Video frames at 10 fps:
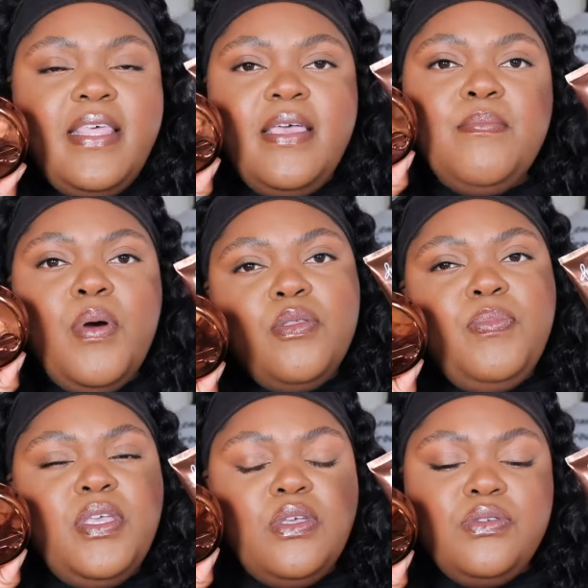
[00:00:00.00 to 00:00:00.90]
they can both
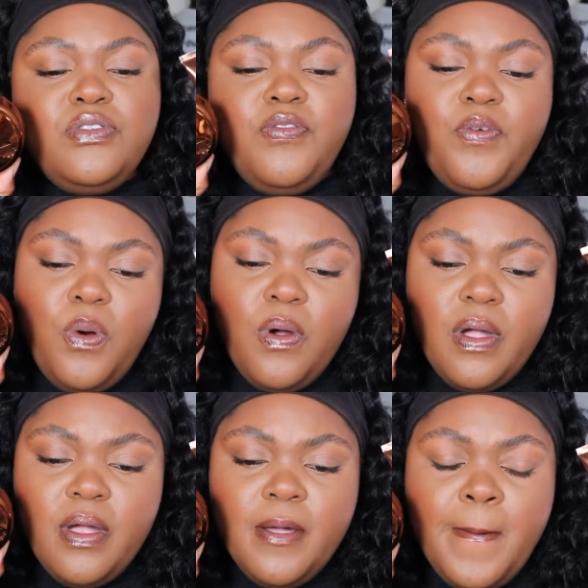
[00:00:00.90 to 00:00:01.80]
be used
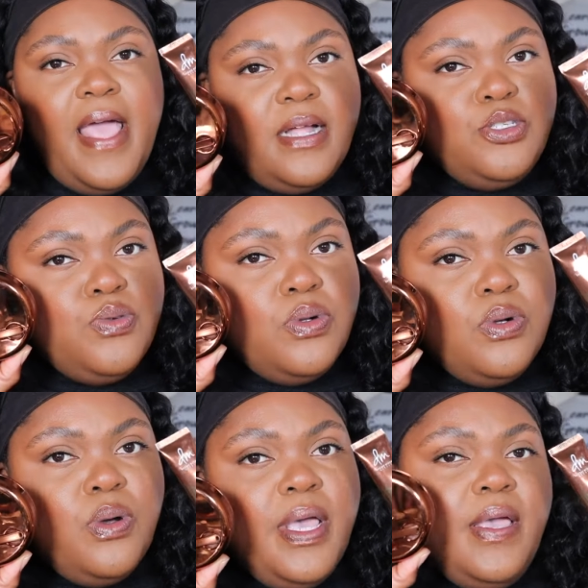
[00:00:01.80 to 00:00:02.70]
for
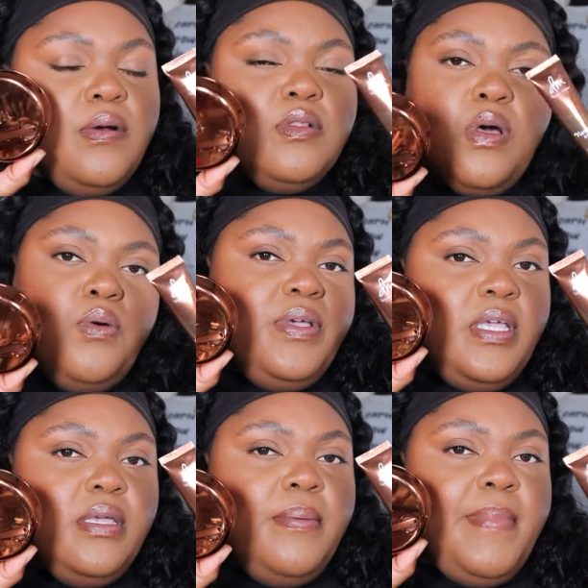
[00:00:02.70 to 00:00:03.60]
natural and
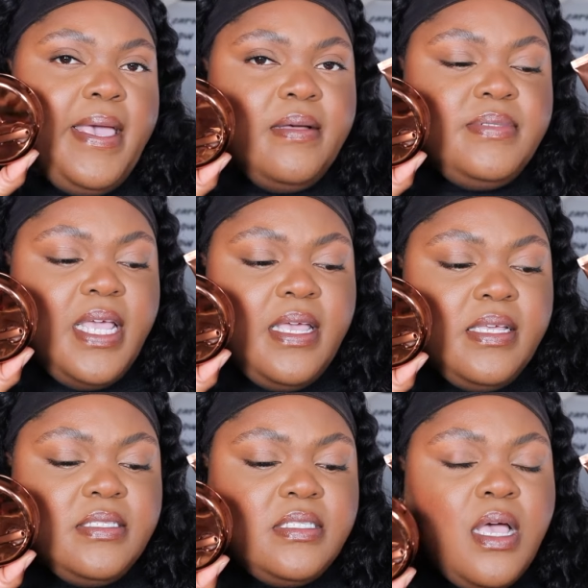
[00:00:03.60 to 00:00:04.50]
glowy makeup
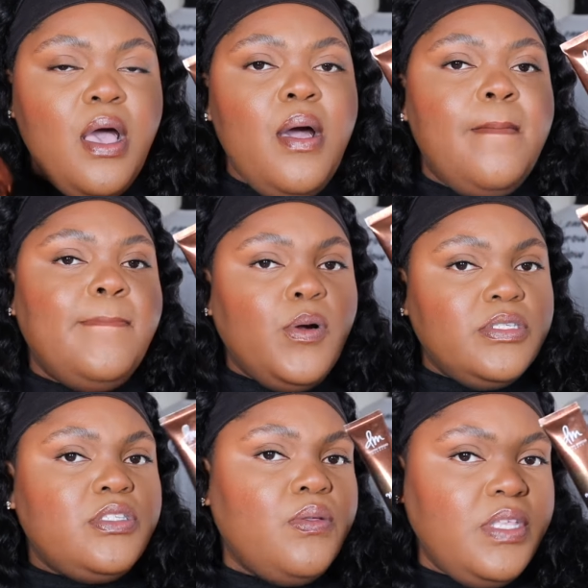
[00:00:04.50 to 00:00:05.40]
days. More
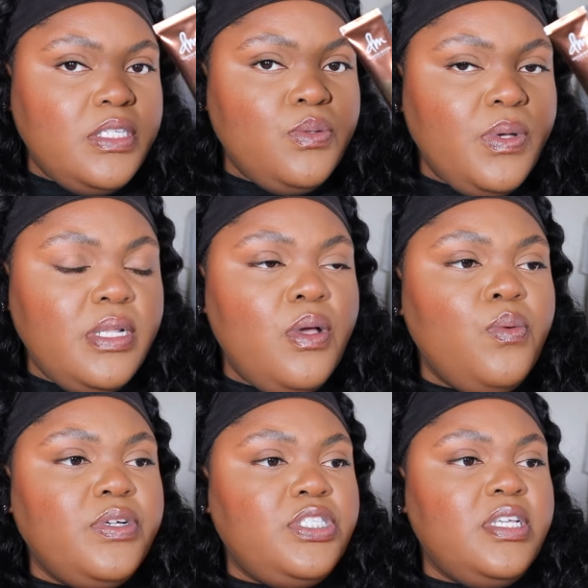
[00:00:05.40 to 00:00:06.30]
so this one,
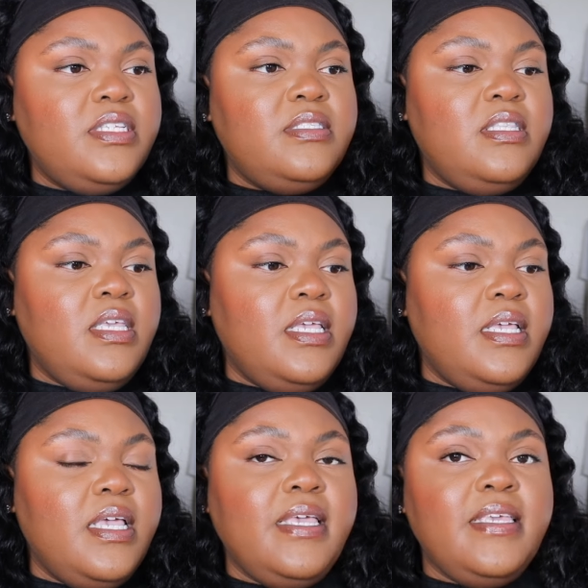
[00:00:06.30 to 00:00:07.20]
which is the
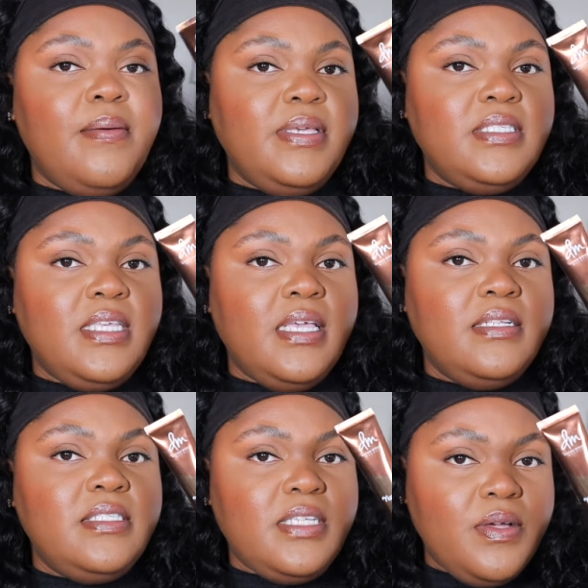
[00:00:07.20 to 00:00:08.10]
Yummy
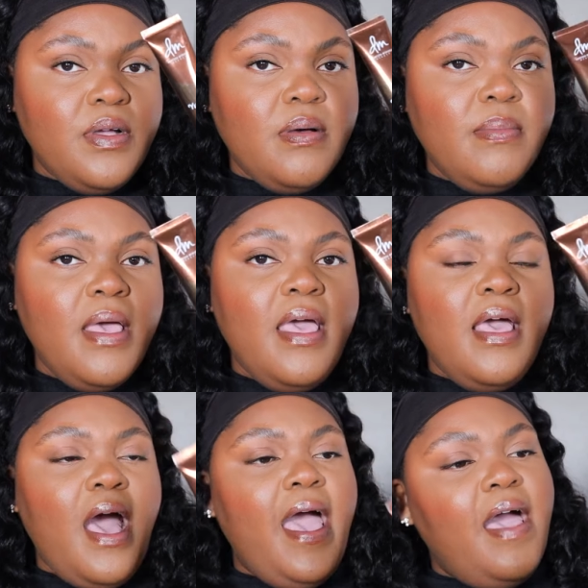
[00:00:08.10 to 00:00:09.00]
Skin Serum.
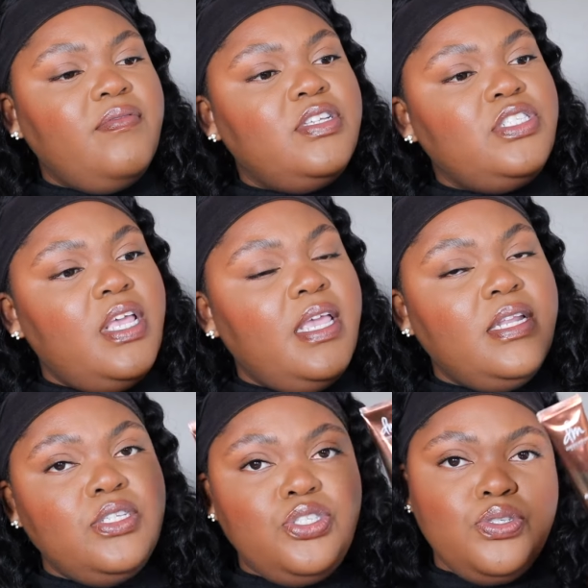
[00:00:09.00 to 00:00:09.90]
I have the
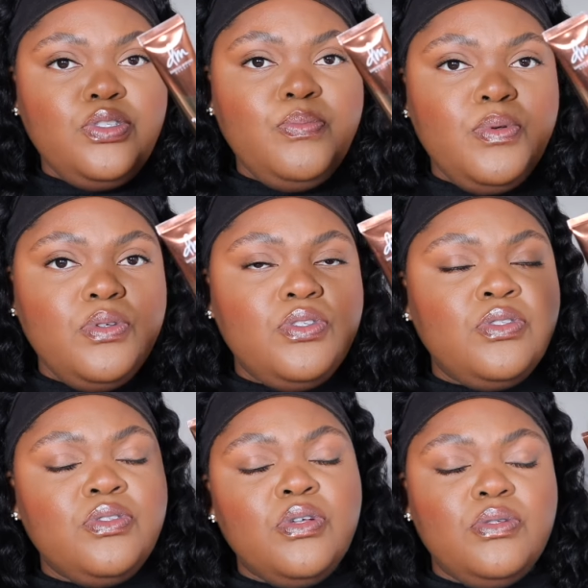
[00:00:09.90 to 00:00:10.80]
shade Juice
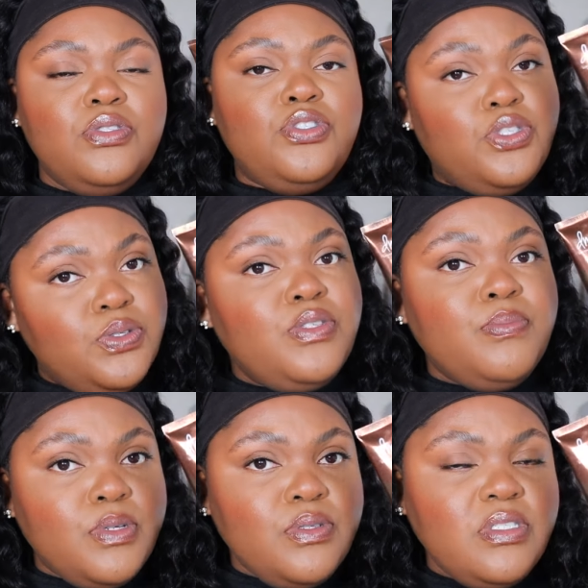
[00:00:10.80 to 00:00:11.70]
Boost,
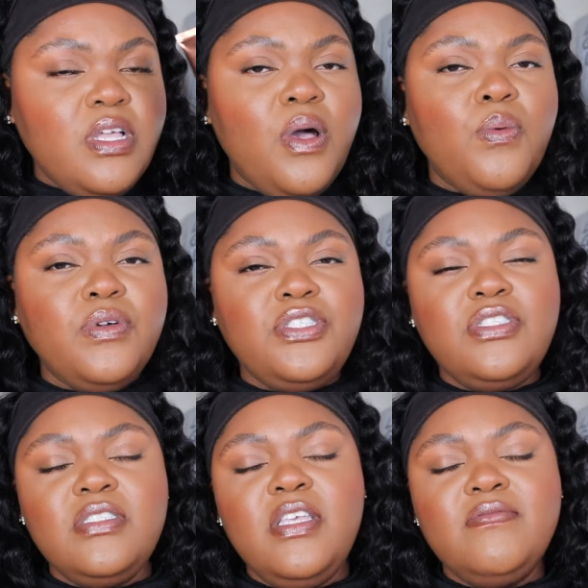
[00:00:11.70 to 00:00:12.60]
which
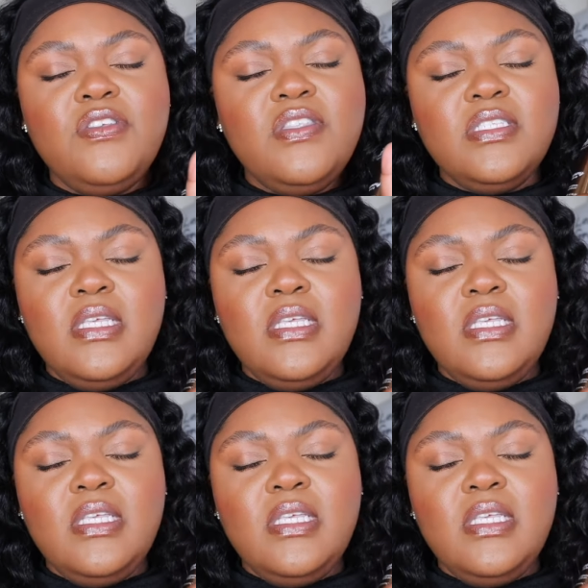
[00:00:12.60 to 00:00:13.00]
just gives you this